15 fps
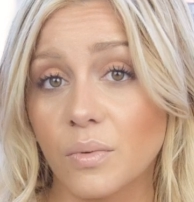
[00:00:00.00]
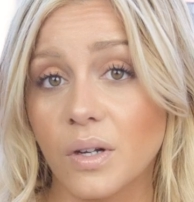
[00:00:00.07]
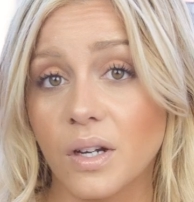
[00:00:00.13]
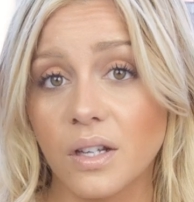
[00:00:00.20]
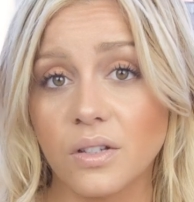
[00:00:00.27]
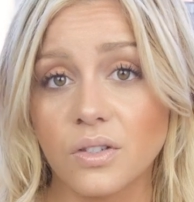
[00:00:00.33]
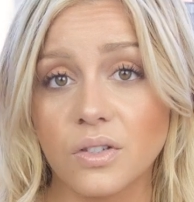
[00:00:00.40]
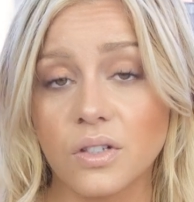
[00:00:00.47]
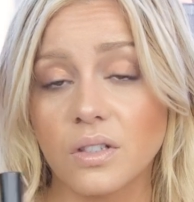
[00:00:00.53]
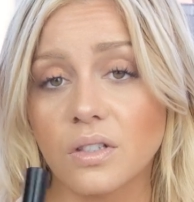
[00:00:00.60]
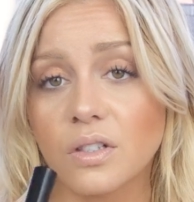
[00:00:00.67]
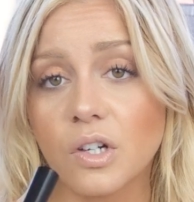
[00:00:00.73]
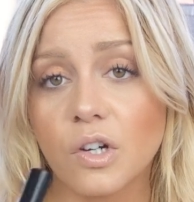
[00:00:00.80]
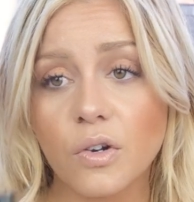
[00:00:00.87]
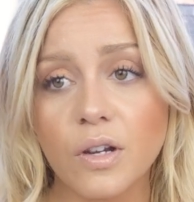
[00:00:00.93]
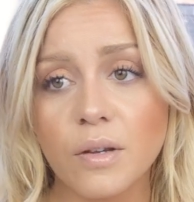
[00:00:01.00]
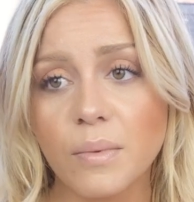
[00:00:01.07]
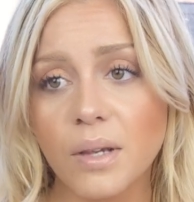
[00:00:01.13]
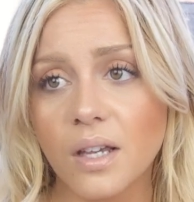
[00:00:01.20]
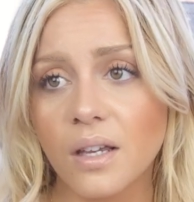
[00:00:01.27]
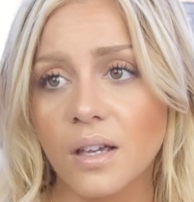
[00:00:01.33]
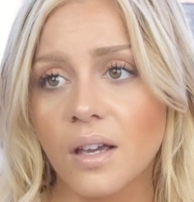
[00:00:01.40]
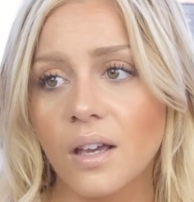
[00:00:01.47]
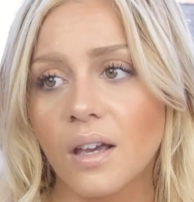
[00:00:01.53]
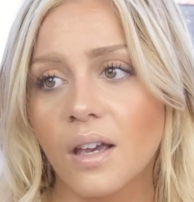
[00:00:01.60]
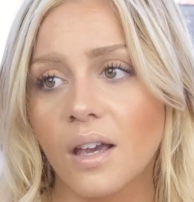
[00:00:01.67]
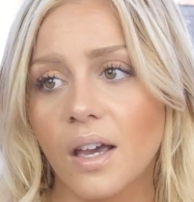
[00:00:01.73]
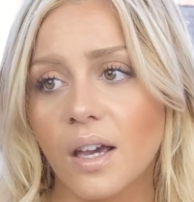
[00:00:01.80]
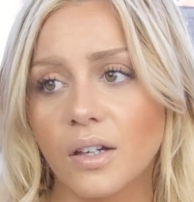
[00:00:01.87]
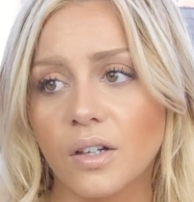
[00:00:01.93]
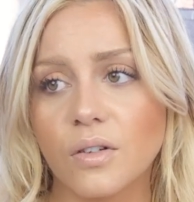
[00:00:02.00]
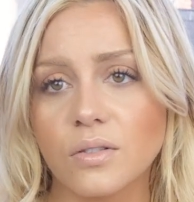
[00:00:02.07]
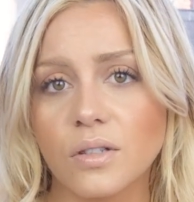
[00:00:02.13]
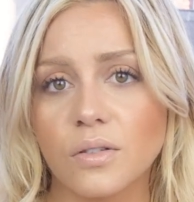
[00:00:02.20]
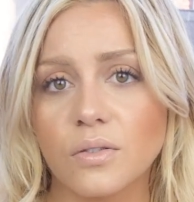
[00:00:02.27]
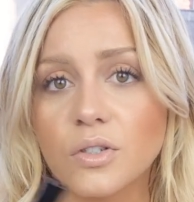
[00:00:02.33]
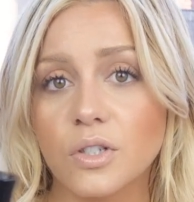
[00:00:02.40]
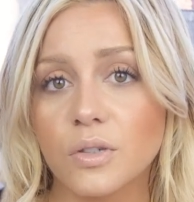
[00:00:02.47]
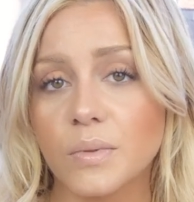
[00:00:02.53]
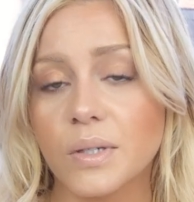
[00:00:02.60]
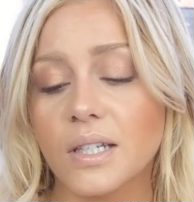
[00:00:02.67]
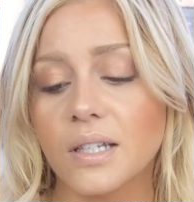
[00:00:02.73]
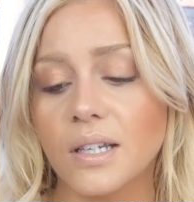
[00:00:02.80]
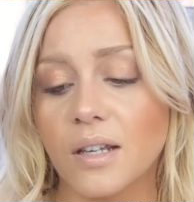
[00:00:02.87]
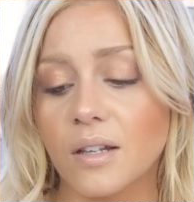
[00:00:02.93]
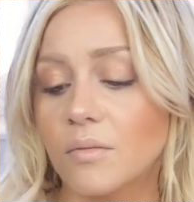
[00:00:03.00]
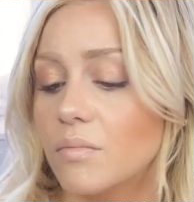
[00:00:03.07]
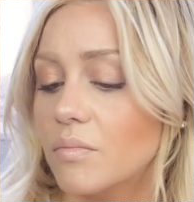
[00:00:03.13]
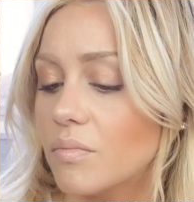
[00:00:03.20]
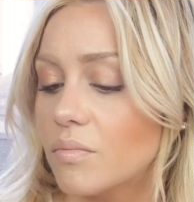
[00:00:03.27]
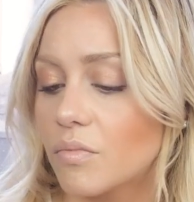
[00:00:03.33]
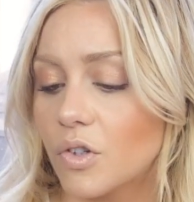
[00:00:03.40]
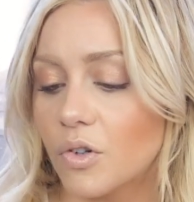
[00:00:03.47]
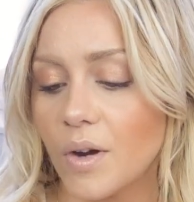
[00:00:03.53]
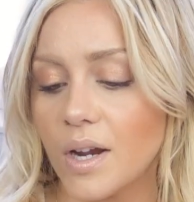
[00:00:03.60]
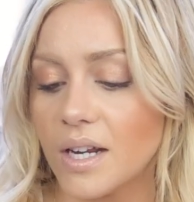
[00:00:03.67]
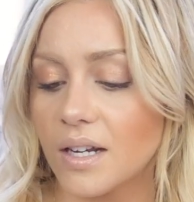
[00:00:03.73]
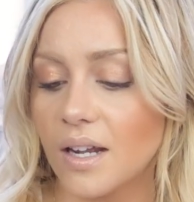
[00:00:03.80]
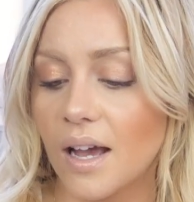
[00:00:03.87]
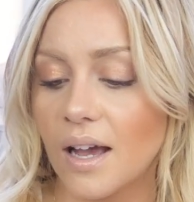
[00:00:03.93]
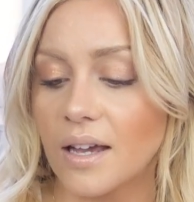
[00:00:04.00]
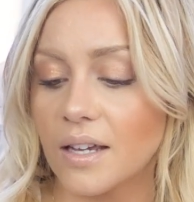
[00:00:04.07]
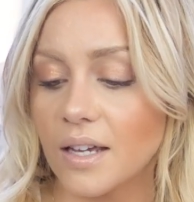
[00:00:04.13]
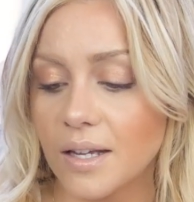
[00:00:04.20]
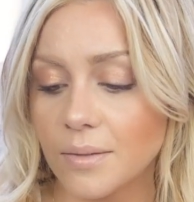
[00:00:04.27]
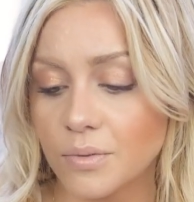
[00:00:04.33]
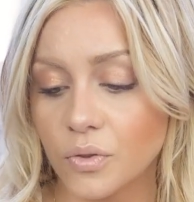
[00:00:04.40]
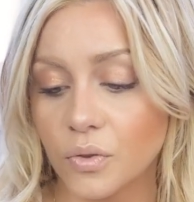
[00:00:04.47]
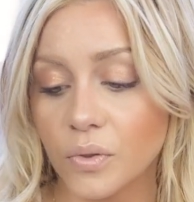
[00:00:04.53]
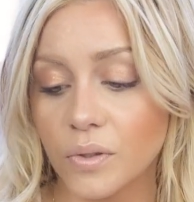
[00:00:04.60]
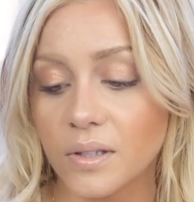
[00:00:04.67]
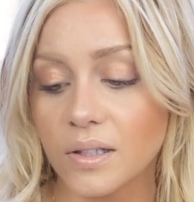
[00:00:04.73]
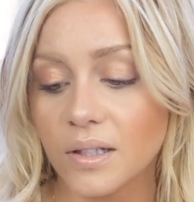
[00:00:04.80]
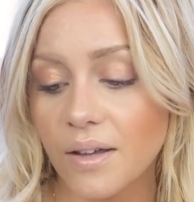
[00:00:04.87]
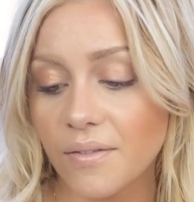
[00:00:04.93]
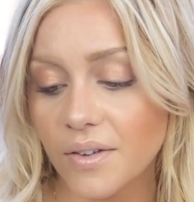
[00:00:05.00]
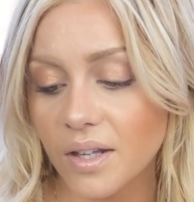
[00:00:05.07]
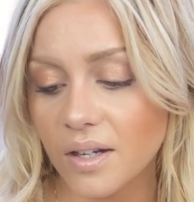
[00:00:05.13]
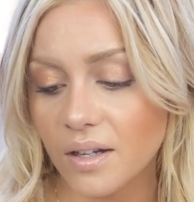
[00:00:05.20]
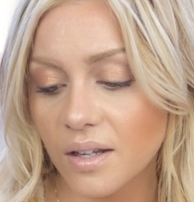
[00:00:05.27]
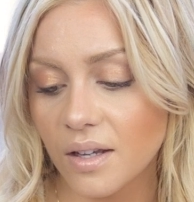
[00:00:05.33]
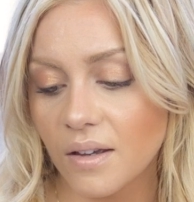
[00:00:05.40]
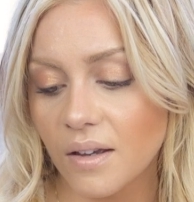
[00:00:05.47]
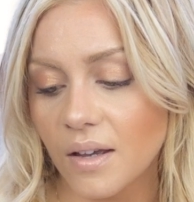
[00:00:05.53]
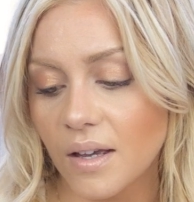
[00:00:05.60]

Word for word: this one is just creamy and goes on dewy and great. I absolutely love it.